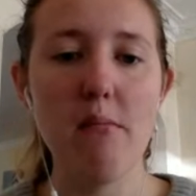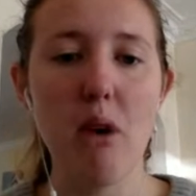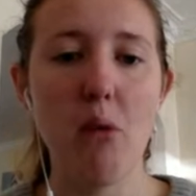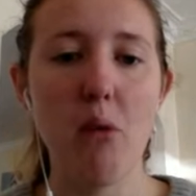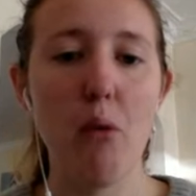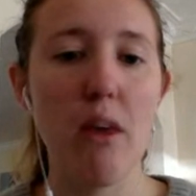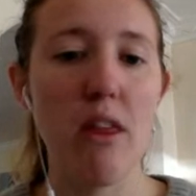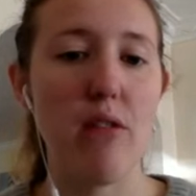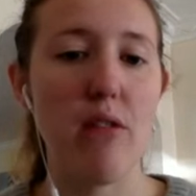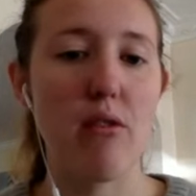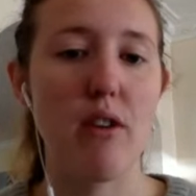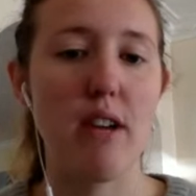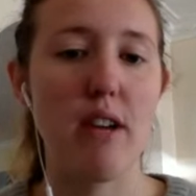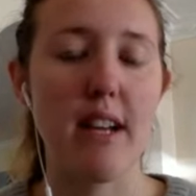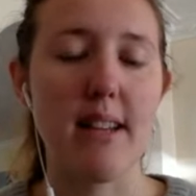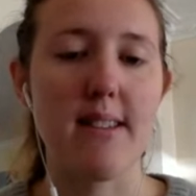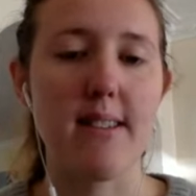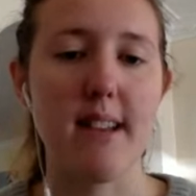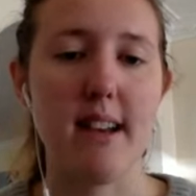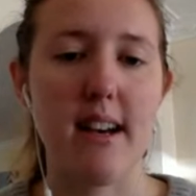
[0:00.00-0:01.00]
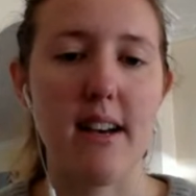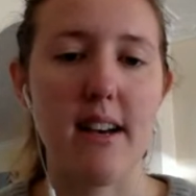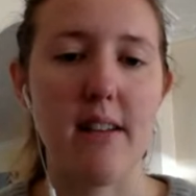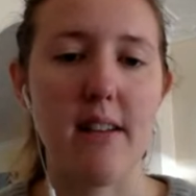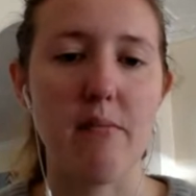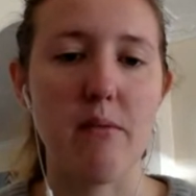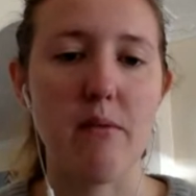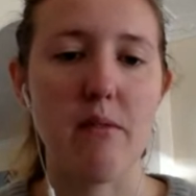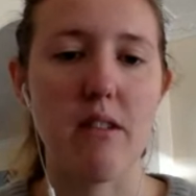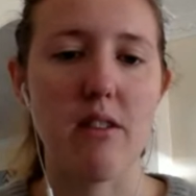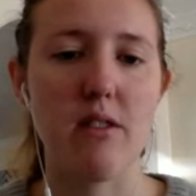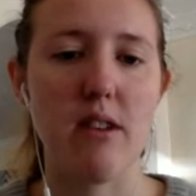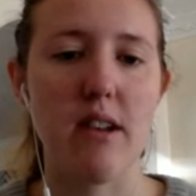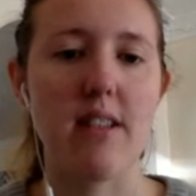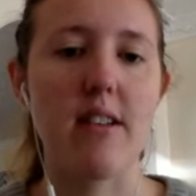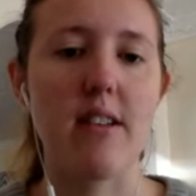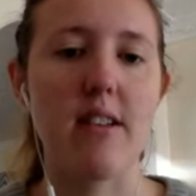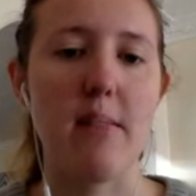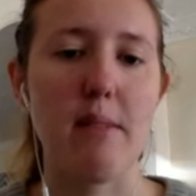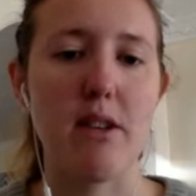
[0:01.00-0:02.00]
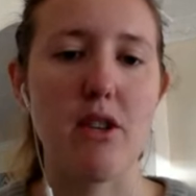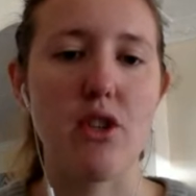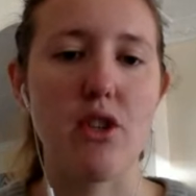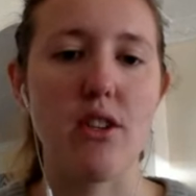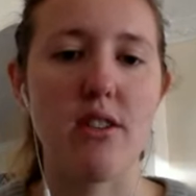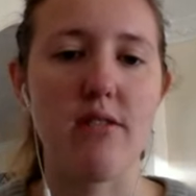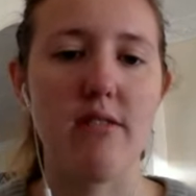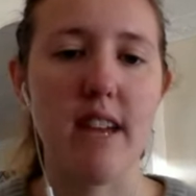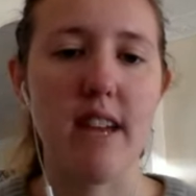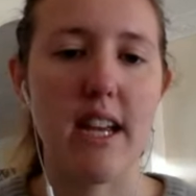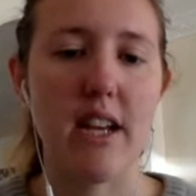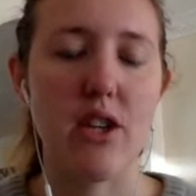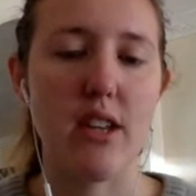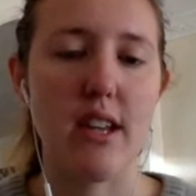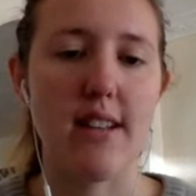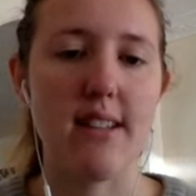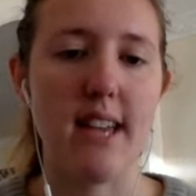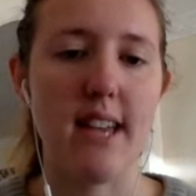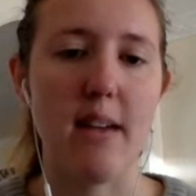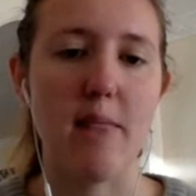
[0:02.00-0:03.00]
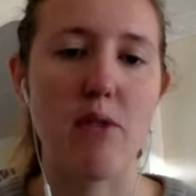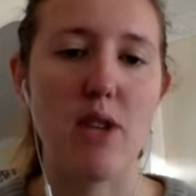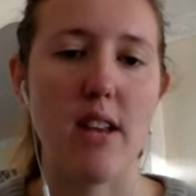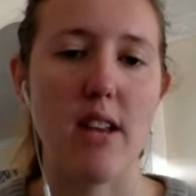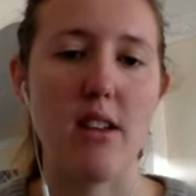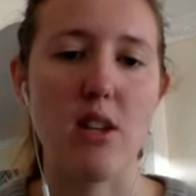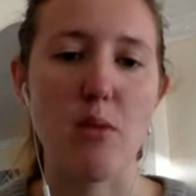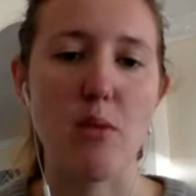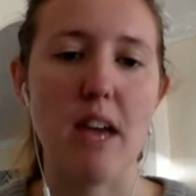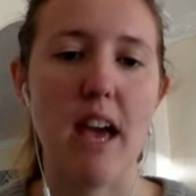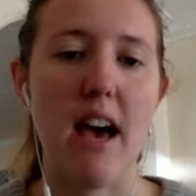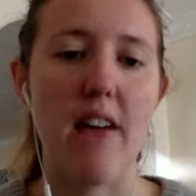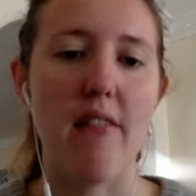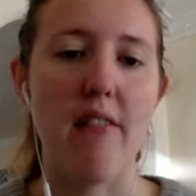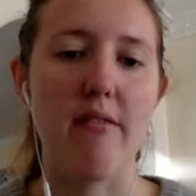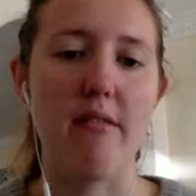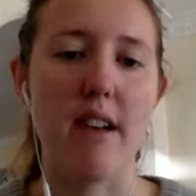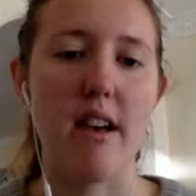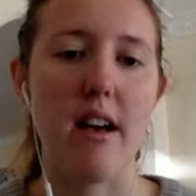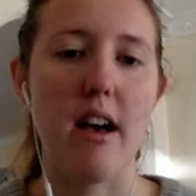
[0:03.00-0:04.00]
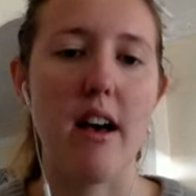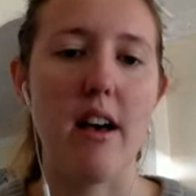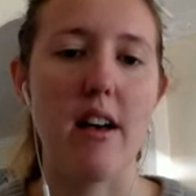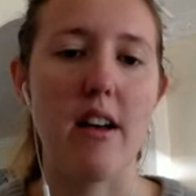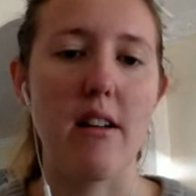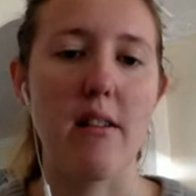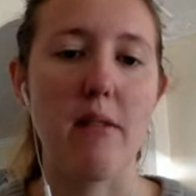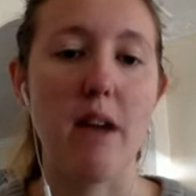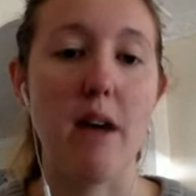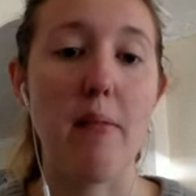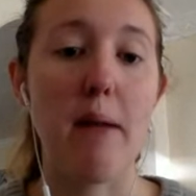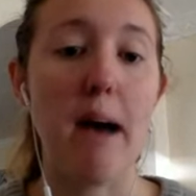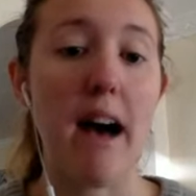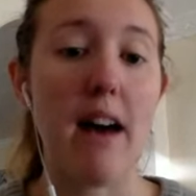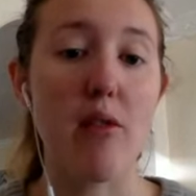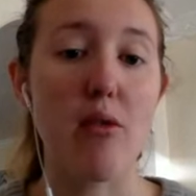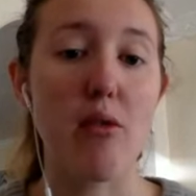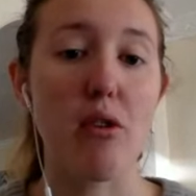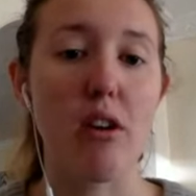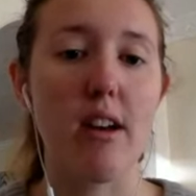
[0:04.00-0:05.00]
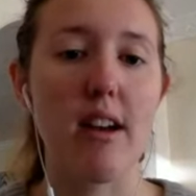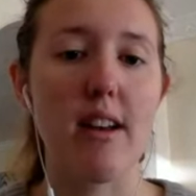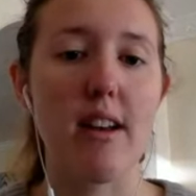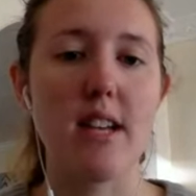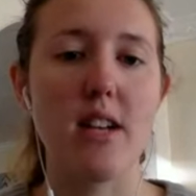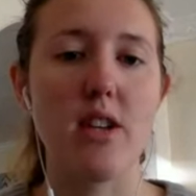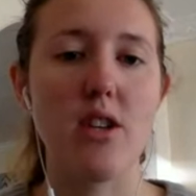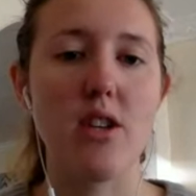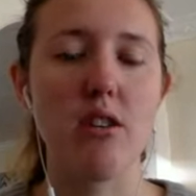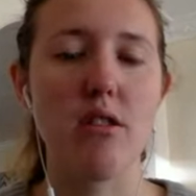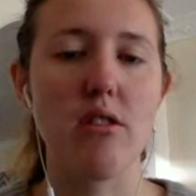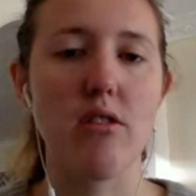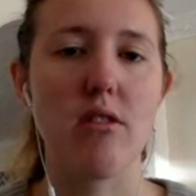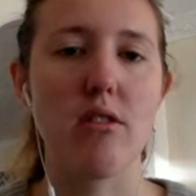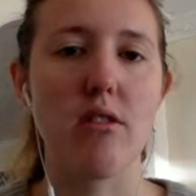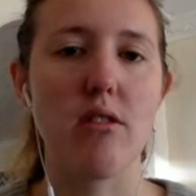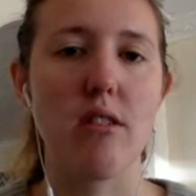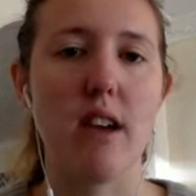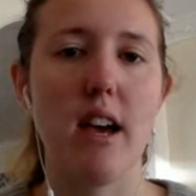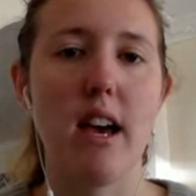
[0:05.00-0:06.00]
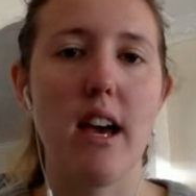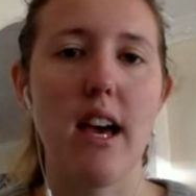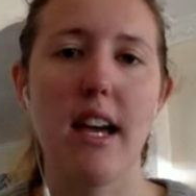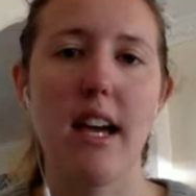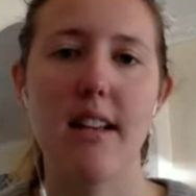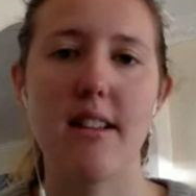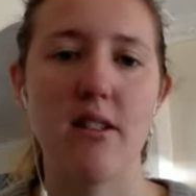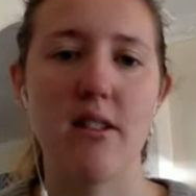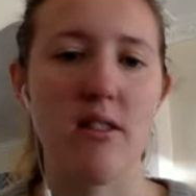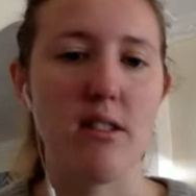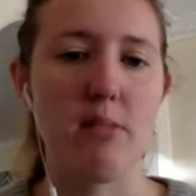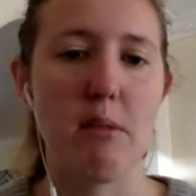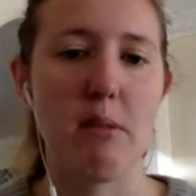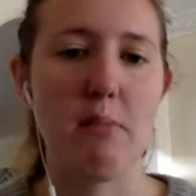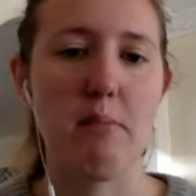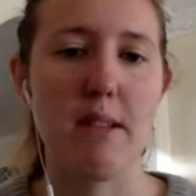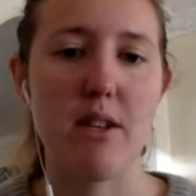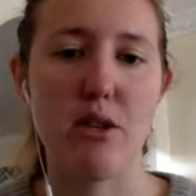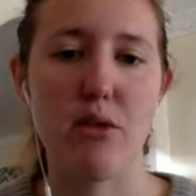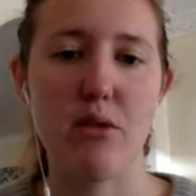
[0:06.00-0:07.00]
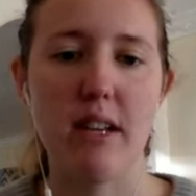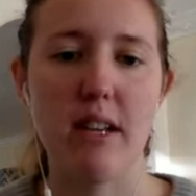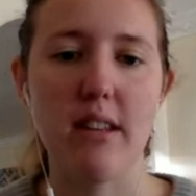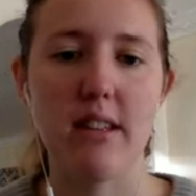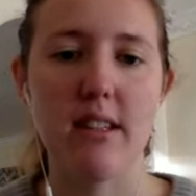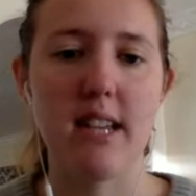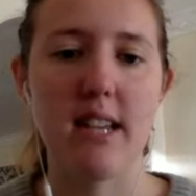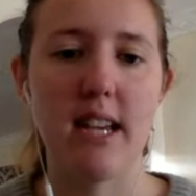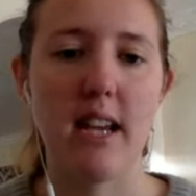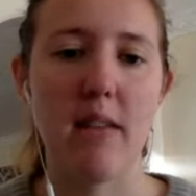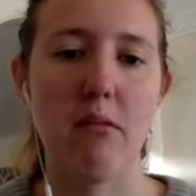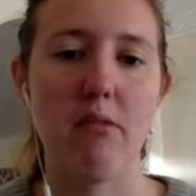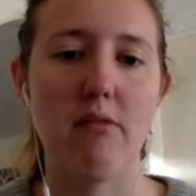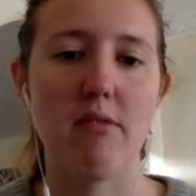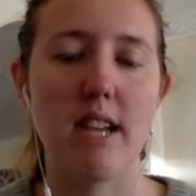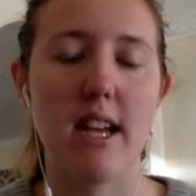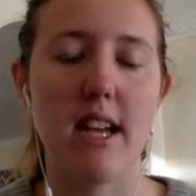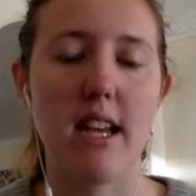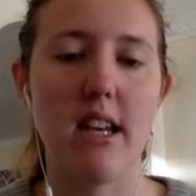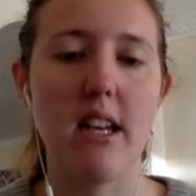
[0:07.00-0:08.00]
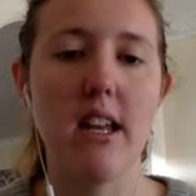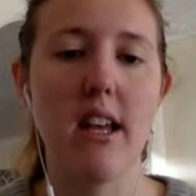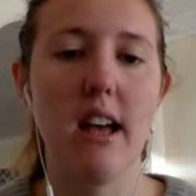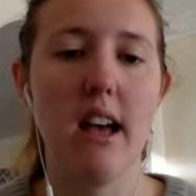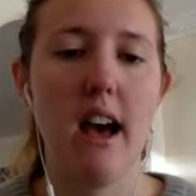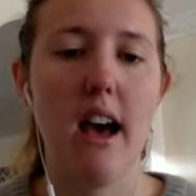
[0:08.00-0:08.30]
Whether or not it's, so as I mentioned, for each landscape challenge, we have a partner organization who is going to be mentoring the team of 10,